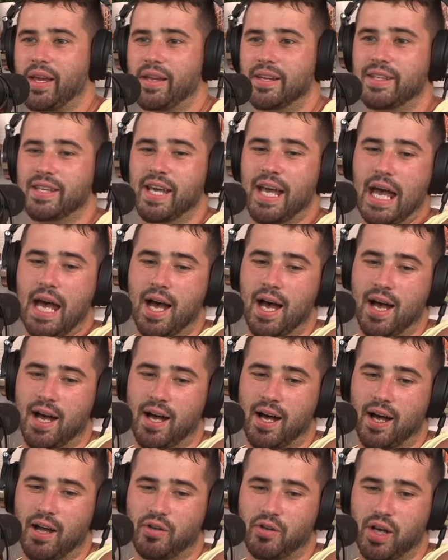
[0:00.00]
Yeah,
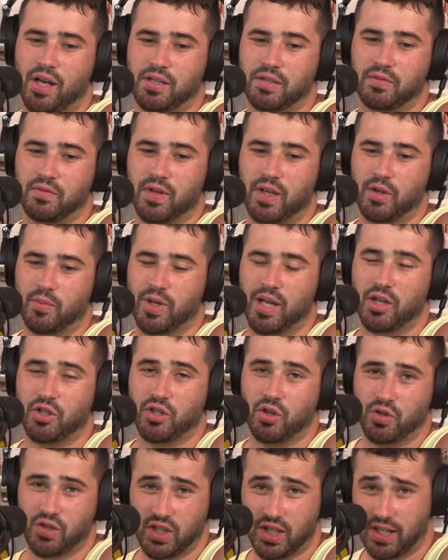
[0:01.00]
uh, you guys can follow me at
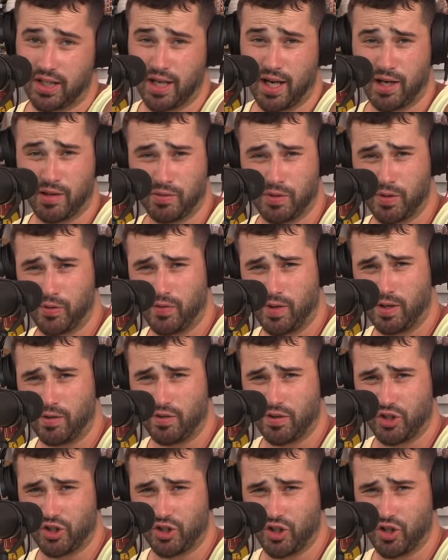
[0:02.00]
Joe Santagato and go follow
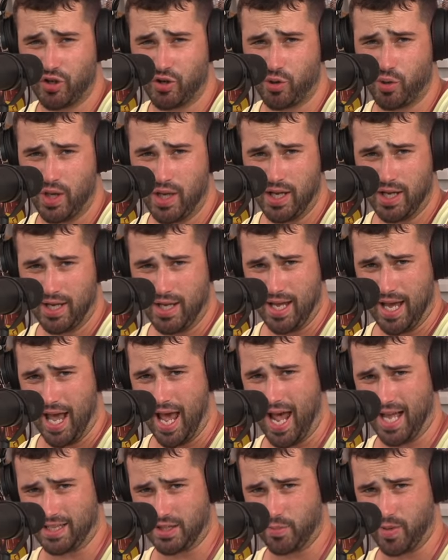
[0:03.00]
the show
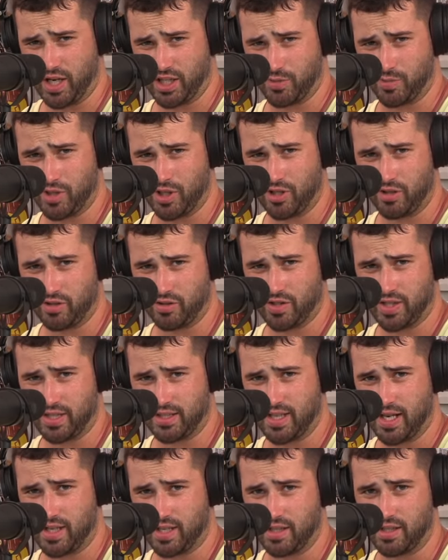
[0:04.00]
at the Basement Yard on
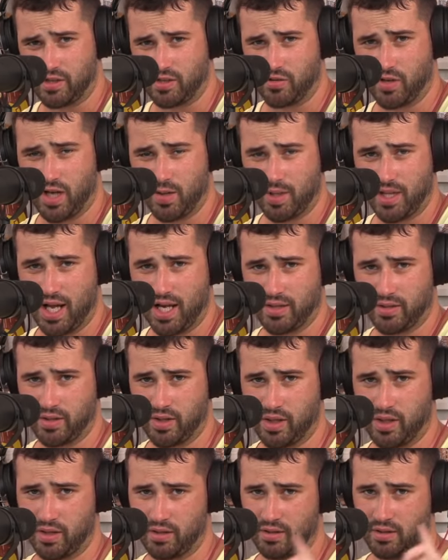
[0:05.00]
TikTok and Instagram. And that is
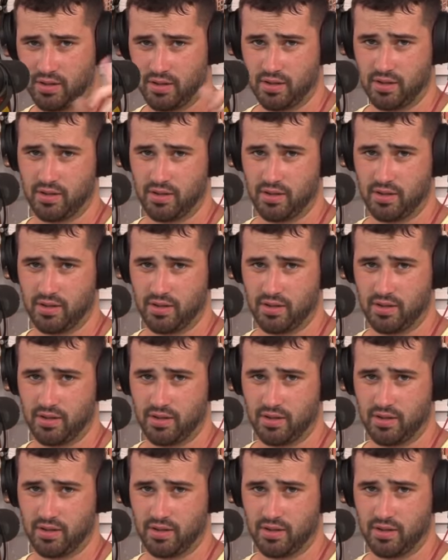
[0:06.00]
all.